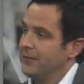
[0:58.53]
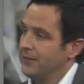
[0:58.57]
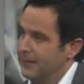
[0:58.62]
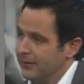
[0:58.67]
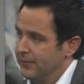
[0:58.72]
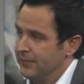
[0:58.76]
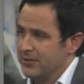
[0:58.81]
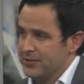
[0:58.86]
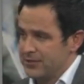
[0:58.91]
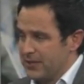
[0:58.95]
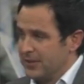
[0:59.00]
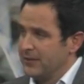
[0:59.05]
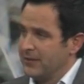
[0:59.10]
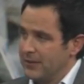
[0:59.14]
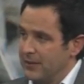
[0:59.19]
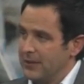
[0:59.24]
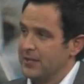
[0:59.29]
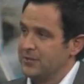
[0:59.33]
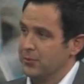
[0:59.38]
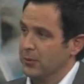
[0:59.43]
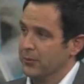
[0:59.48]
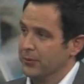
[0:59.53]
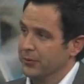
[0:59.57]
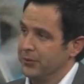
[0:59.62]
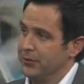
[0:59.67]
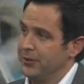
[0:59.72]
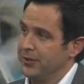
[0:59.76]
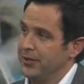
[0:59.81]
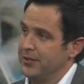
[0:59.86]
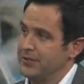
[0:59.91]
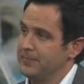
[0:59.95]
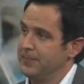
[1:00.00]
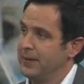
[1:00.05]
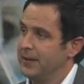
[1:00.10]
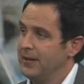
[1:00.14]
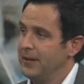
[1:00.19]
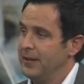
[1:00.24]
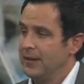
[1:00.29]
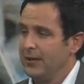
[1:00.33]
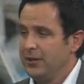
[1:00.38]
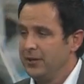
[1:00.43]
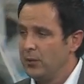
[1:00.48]
of this, that's what we're doing, yes. But
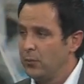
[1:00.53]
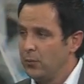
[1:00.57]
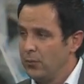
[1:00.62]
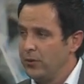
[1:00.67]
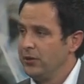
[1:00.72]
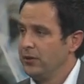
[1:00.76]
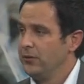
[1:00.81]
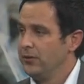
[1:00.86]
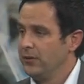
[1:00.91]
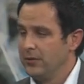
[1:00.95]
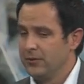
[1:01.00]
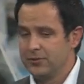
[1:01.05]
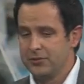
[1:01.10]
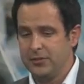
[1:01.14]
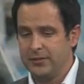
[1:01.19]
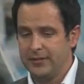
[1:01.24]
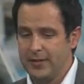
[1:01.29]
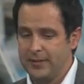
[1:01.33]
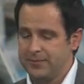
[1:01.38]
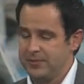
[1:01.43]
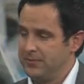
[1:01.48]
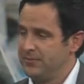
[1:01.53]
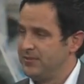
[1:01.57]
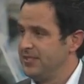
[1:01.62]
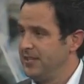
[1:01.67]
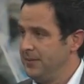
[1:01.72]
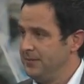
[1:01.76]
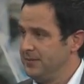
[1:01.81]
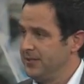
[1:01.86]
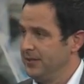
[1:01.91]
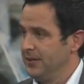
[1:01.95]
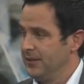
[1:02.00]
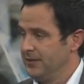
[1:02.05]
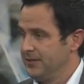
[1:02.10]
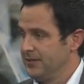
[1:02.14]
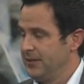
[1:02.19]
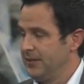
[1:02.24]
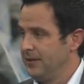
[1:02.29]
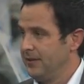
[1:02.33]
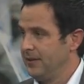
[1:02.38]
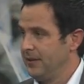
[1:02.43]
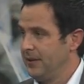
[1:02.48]
you know, there's two types of stem cells,
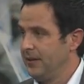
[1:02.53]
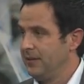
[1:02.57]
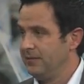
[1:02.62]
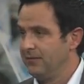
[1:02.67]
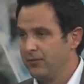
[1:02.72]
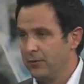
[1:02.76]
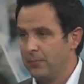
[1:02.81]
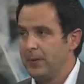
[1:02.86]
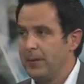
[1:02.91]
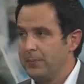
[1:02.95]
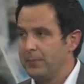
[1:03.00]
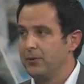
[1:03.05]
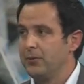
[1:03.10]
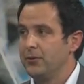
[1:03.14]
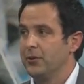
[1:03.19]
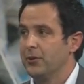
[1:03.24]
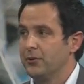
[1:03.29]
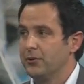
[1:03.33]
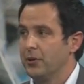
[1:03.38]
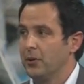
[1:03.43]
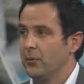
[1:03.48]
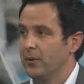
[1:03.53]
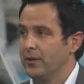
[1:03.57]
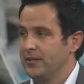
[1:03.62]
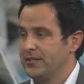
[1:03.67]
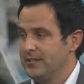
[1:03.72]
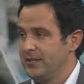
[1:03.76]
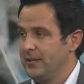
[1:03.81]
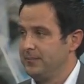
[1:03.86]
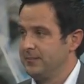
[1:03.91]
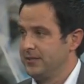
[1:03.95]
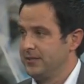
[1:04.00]
and for people who don't know what stem